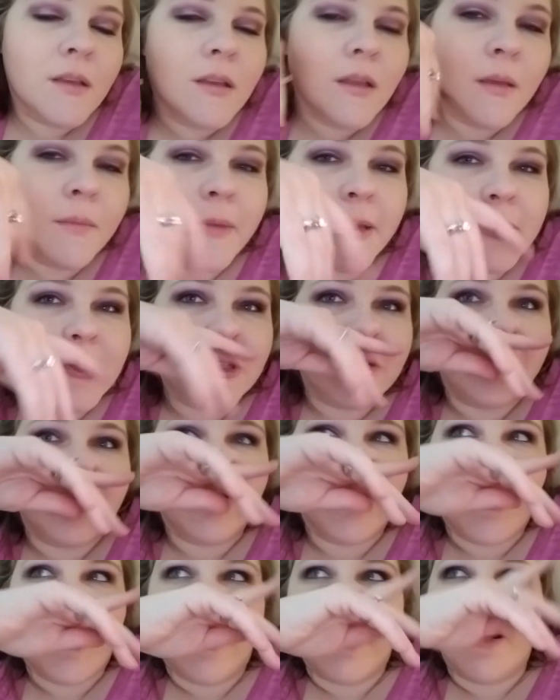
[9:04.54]
I might just
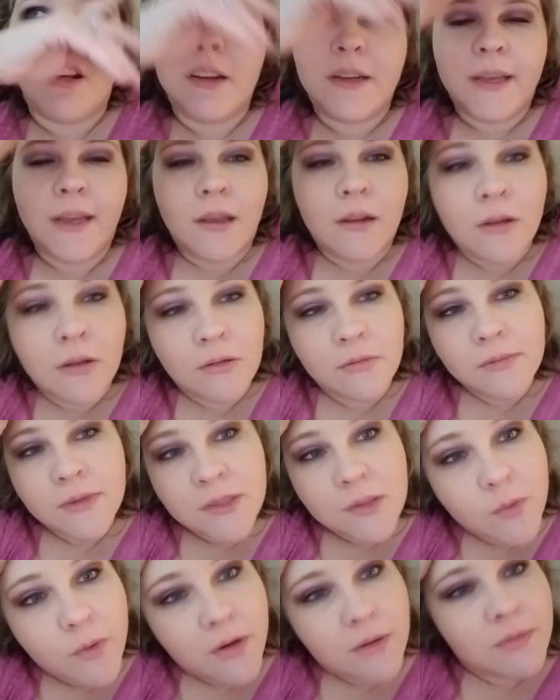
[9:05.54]
vlog our day at home
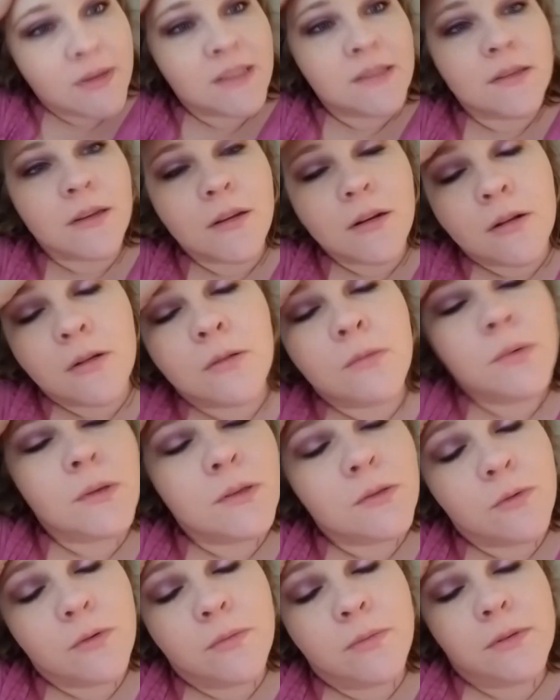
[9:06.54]
because we're going to be stuck at home
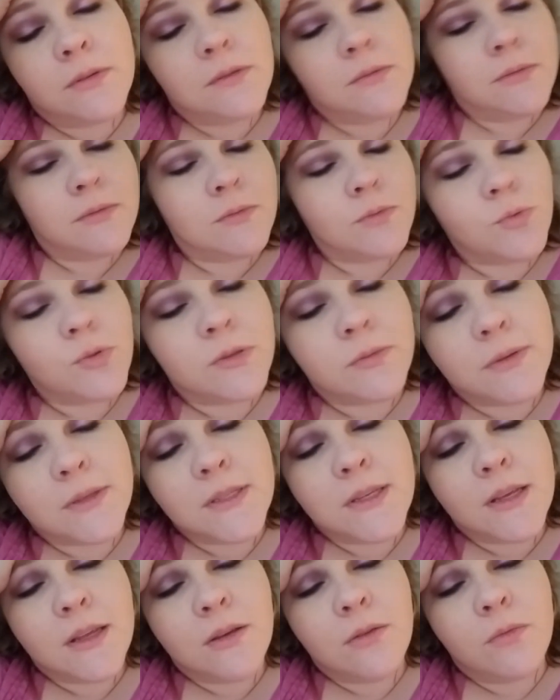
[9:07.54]
because we're, both, we're supposed
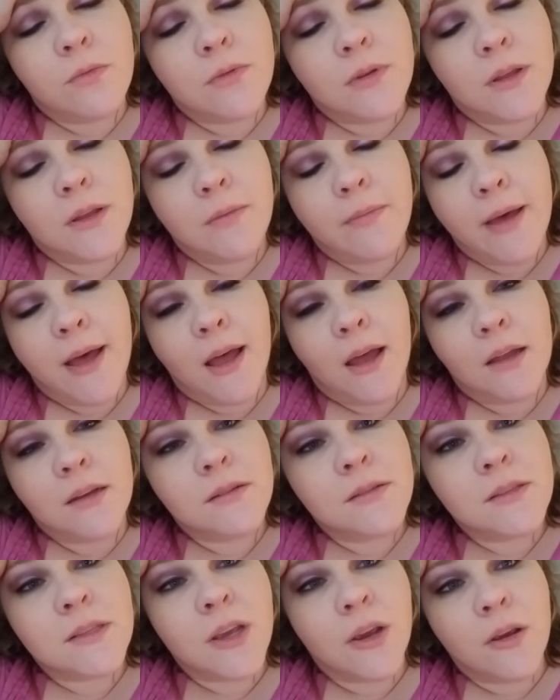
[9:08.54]
to get like really
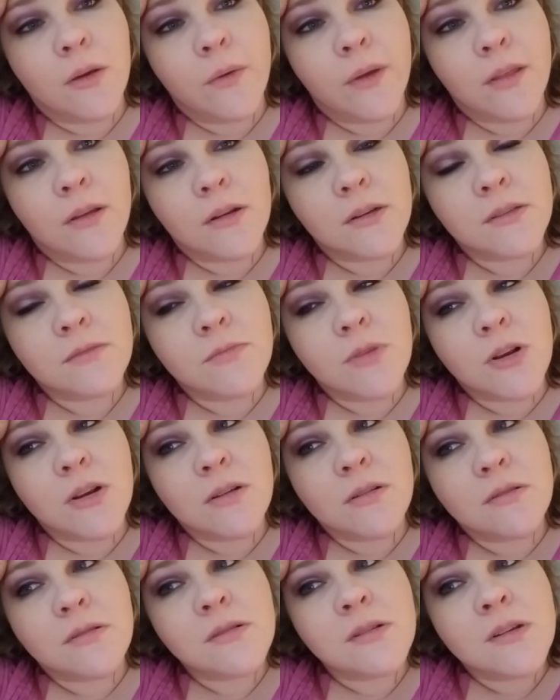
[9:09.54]
bad, scary weather
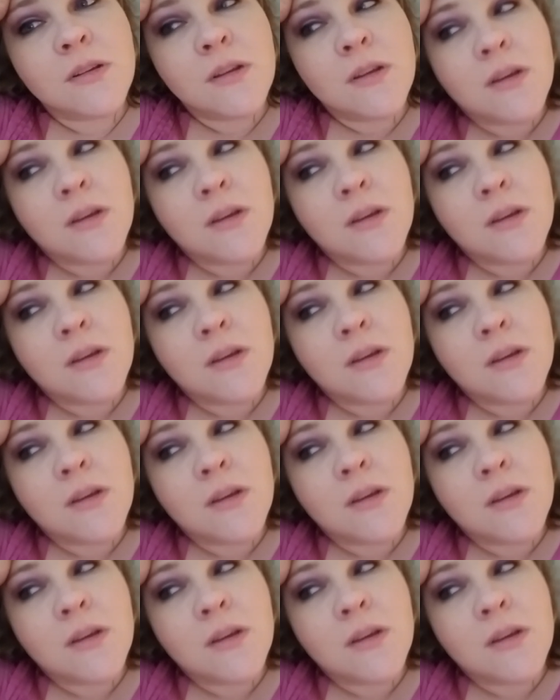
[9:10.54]
tomorrow